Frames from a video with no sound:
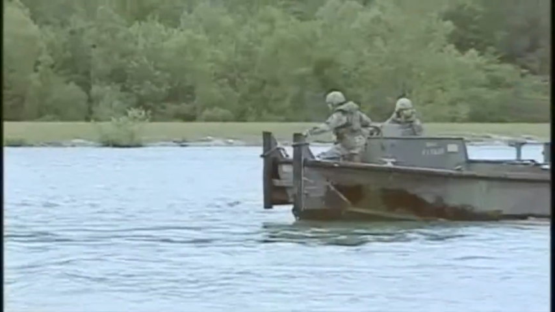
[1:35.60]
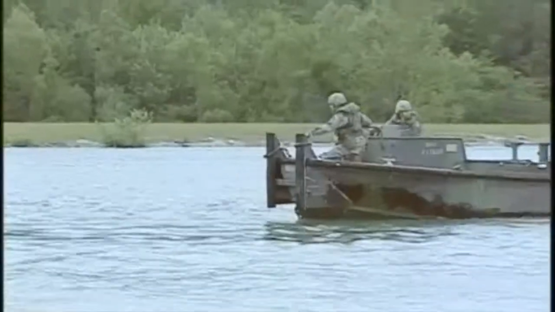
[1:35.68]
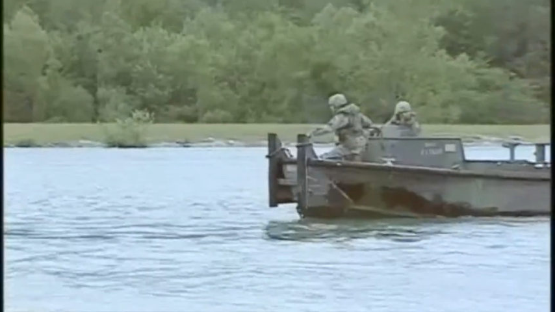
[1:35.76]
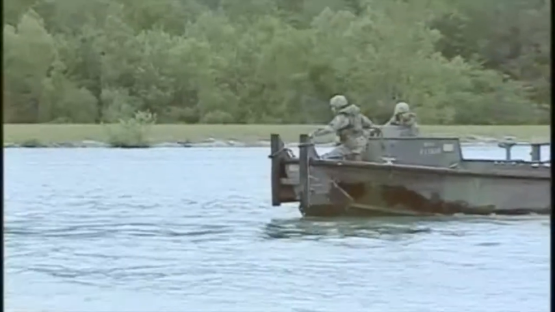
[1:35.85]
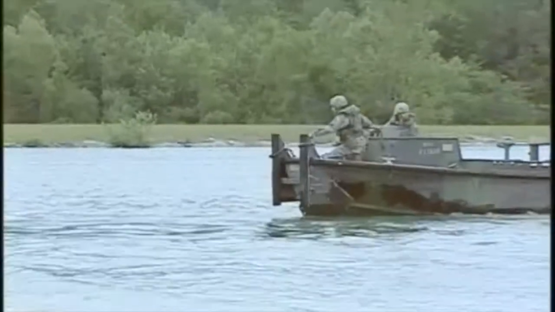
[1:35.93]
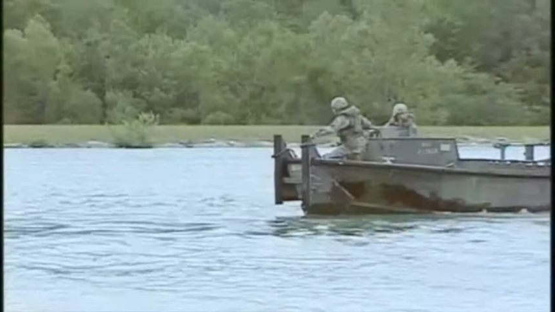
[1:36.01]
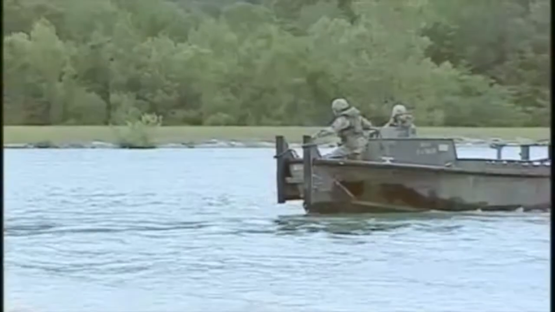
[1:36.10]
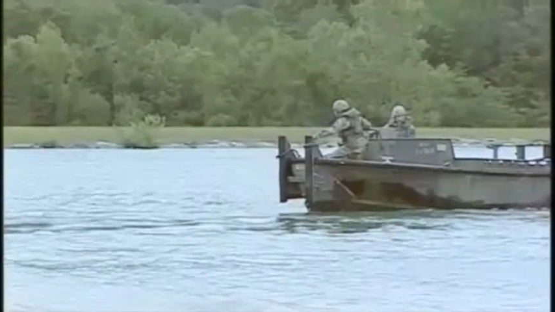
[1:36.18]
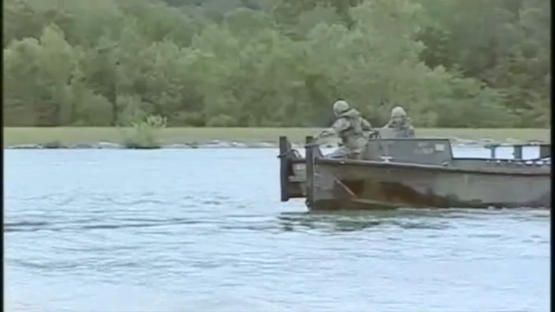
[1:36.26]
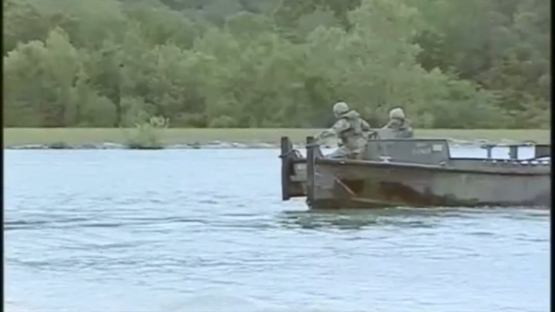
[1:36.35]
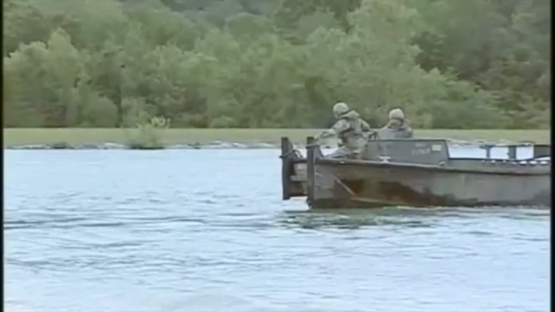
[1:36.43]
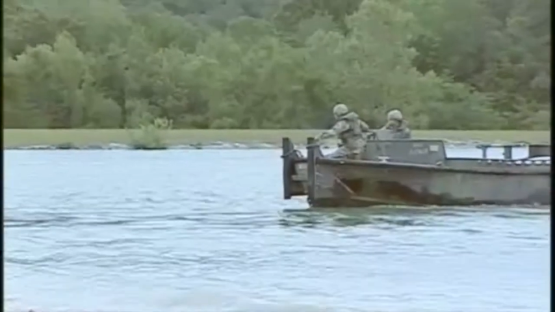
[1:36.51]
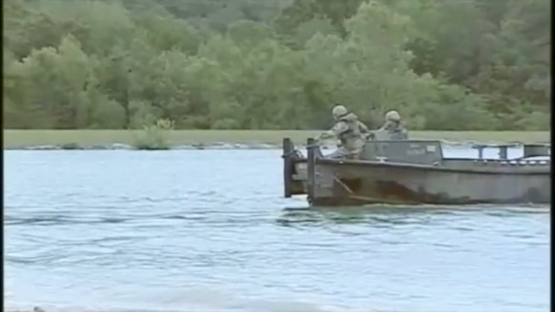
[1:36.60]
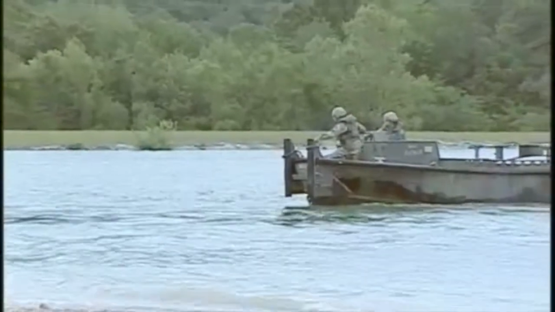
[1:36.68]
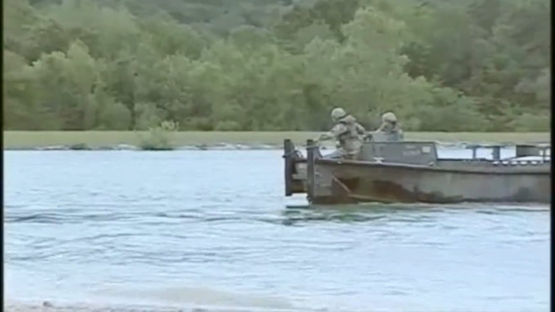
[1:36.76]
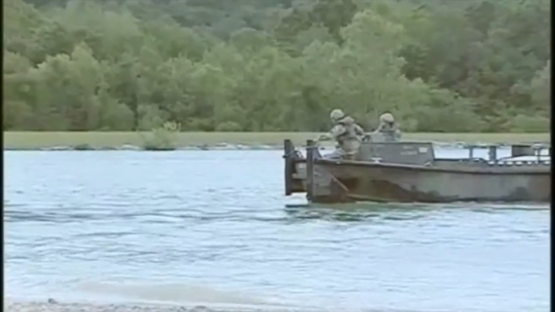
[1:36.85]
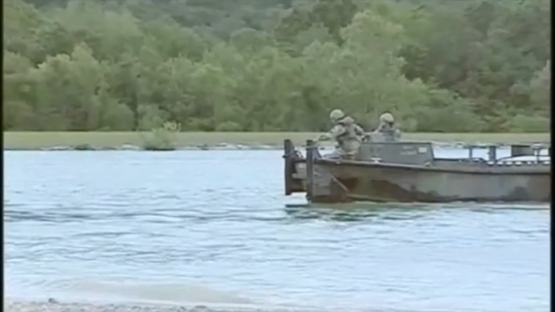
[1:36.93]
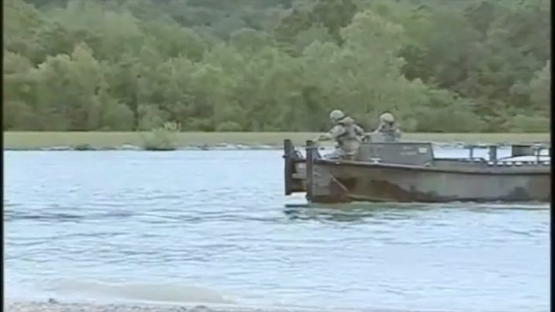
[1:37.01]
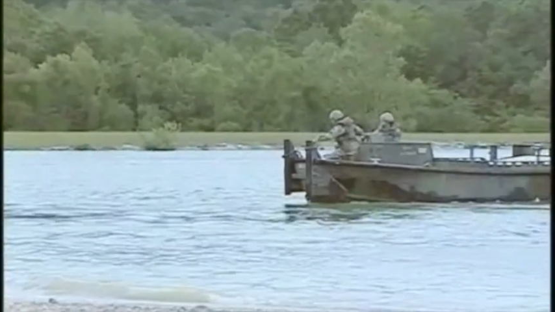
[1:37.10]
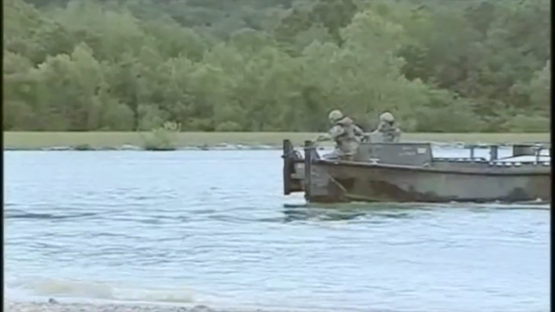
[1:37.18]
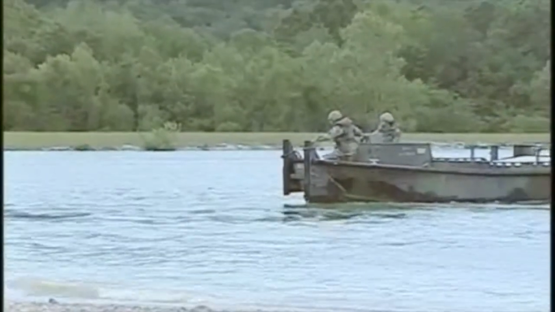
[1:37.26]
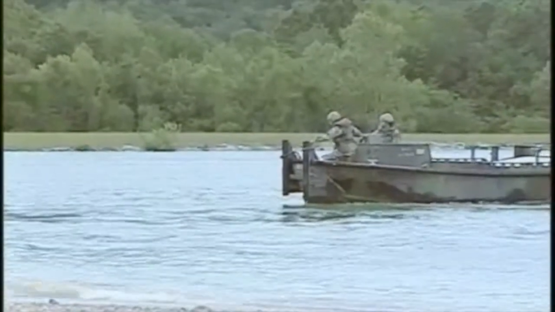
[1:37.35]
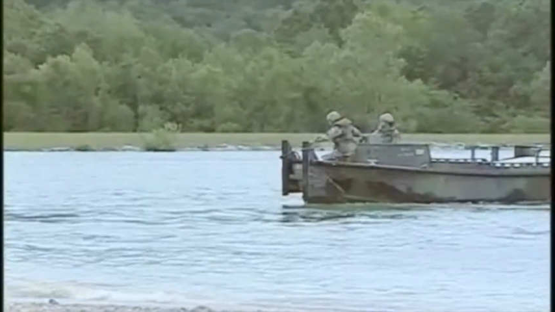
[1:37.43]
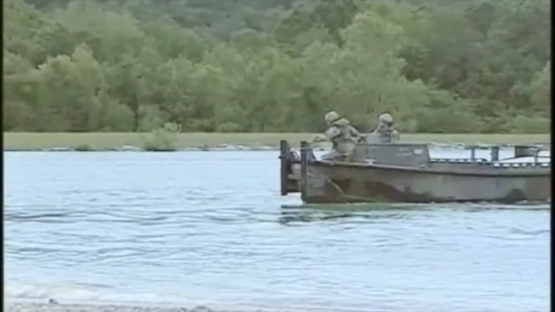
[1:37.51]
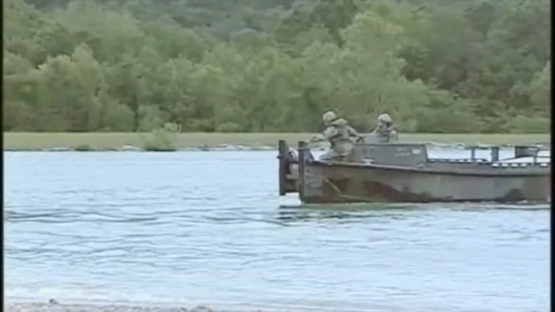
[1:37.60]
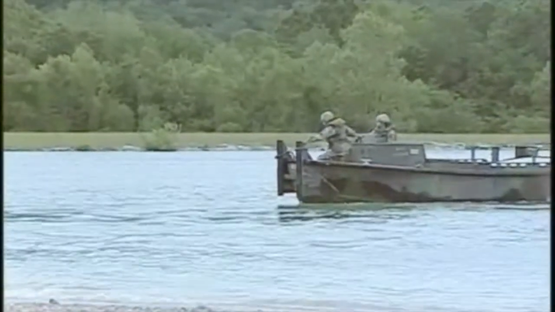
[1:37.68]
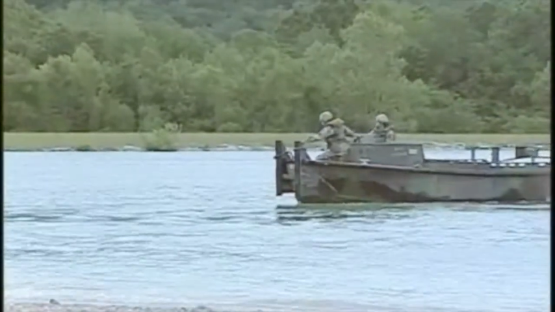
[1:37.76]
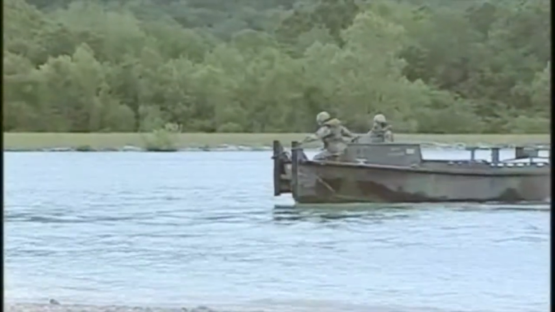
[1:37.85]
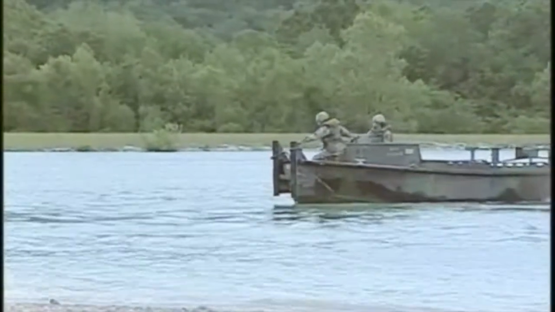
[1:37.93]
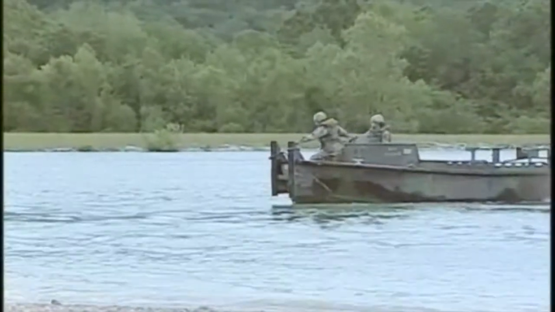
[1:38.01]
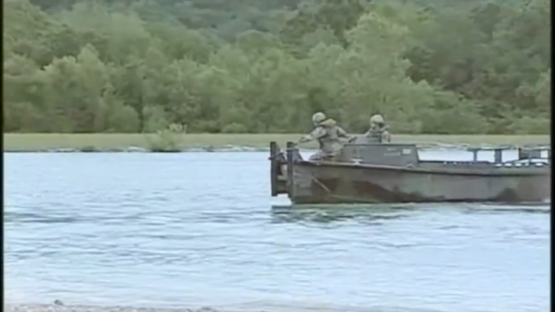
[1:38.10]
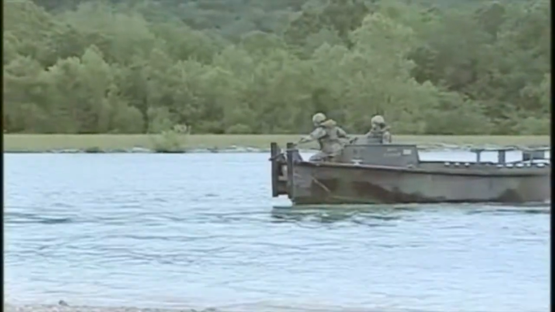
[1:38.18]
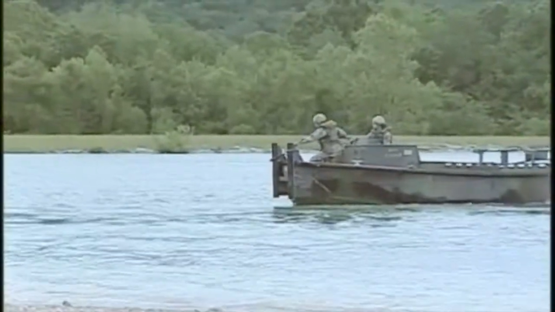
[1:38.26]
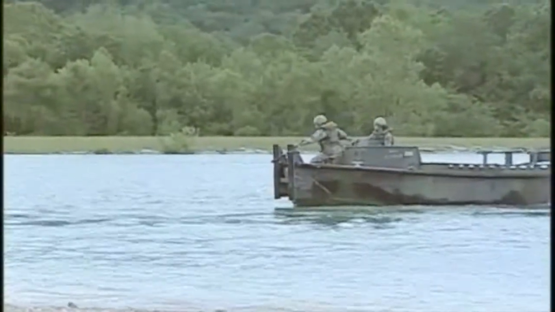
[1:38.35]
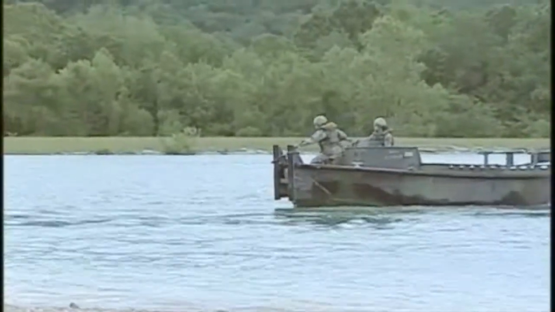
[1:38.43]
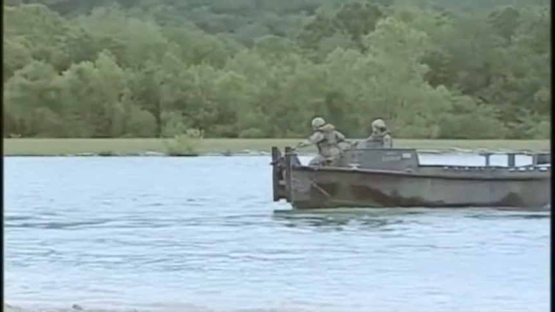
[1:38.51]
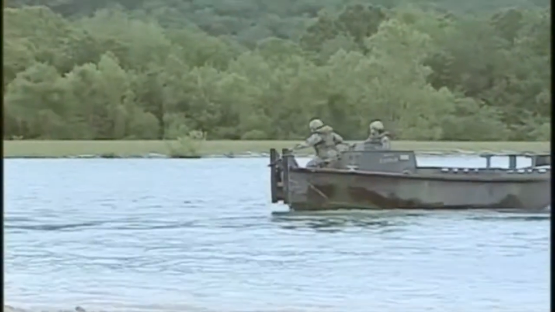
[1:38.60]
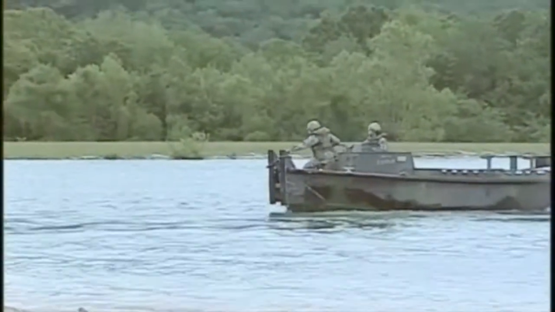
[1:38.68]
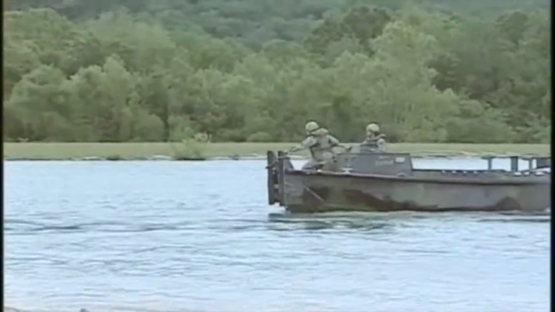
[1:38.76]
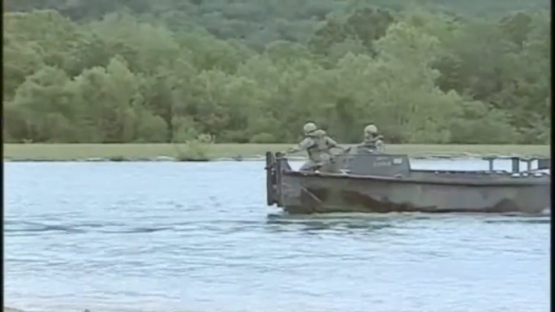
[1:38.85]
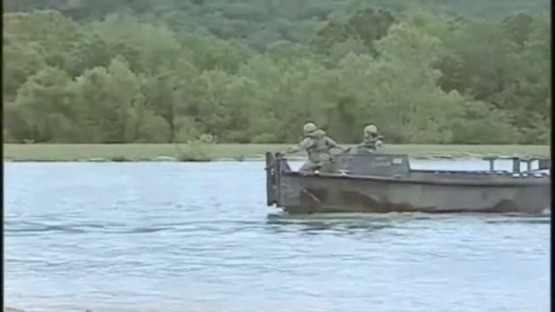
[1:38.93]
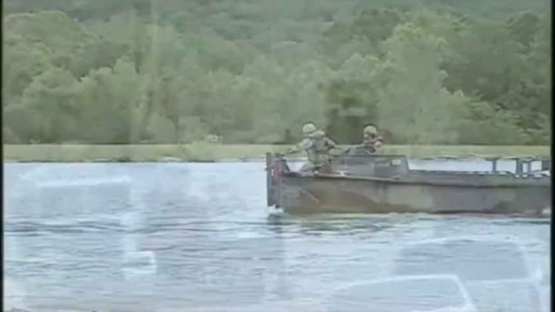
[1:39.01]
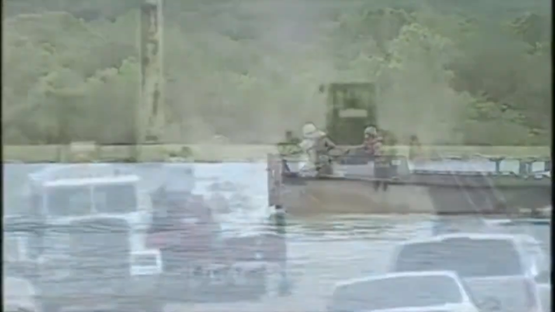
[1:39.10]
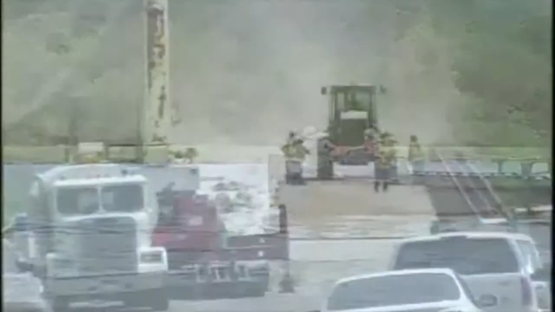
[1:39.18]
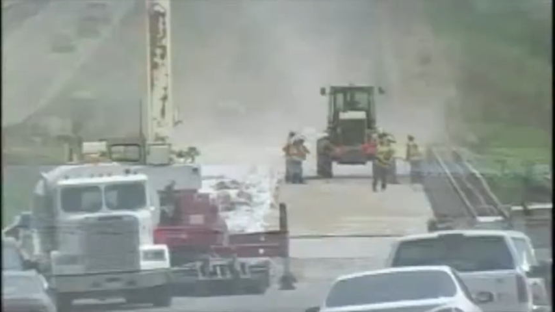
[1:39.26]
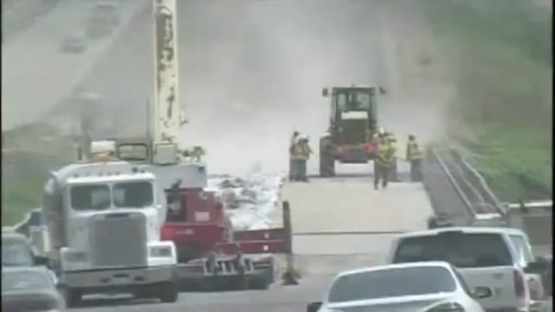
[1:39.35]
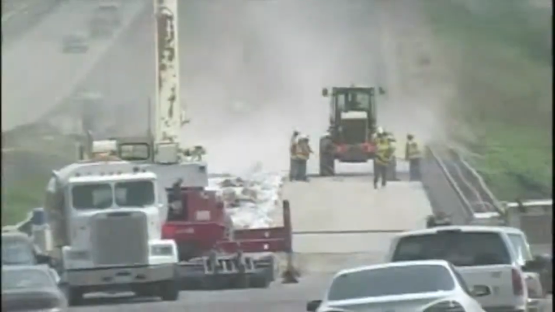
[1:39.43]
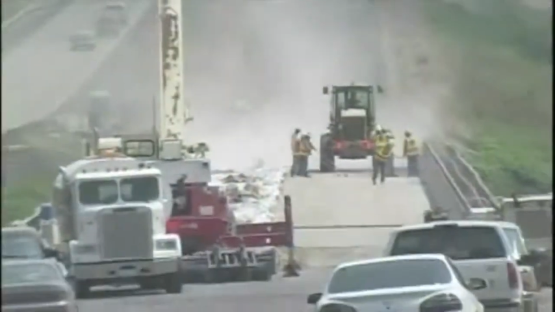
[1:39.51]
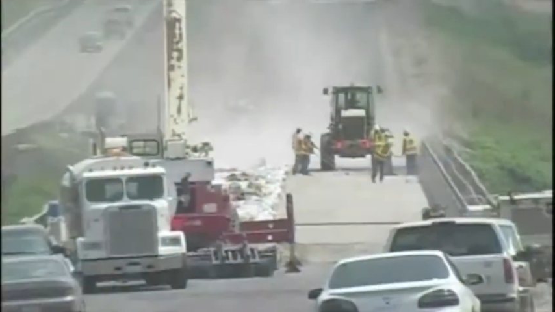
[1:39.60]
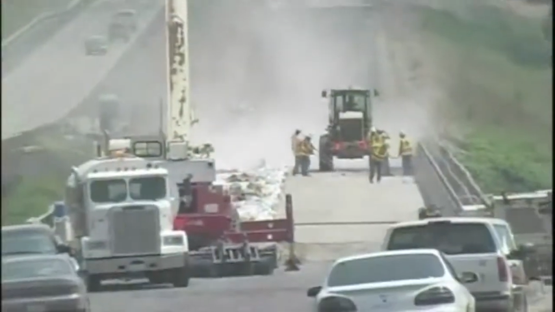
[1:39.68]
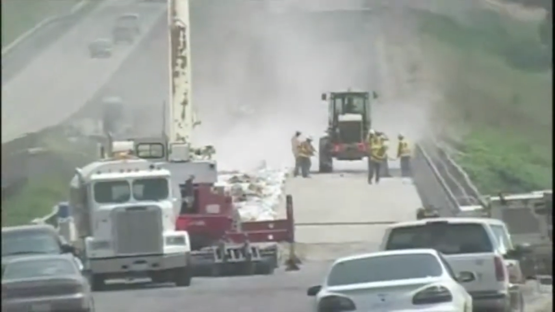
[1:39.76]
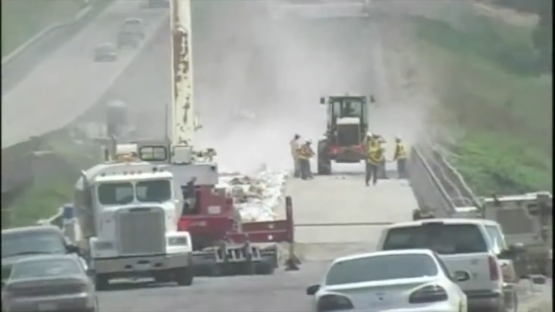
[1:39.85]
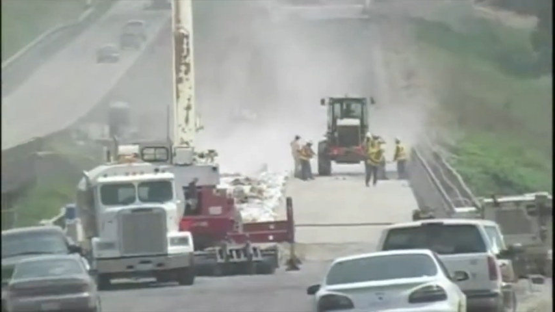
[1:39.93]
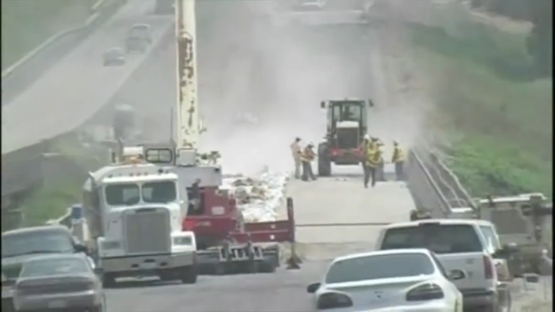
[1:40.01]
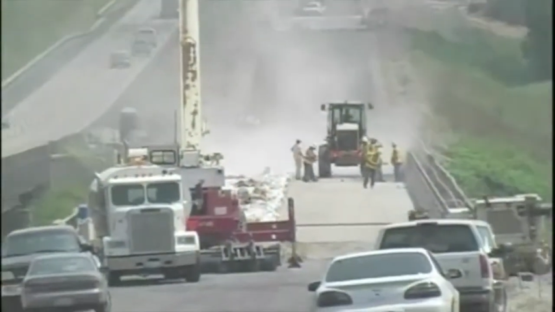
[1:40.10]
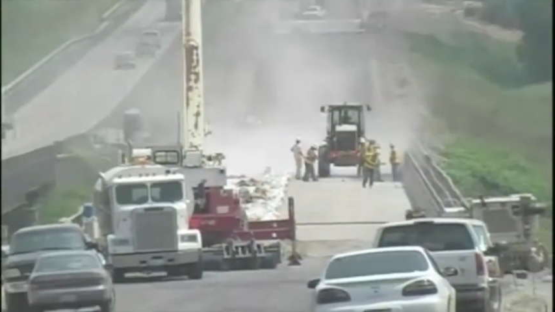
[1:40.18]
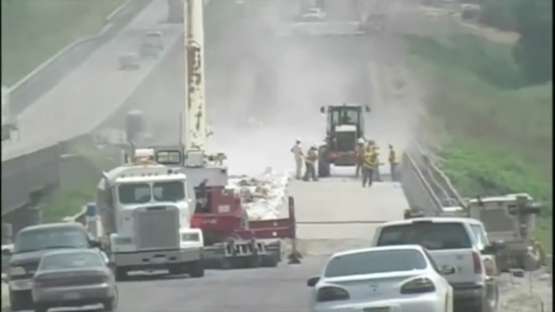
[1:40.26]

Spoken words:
(no speaker visible)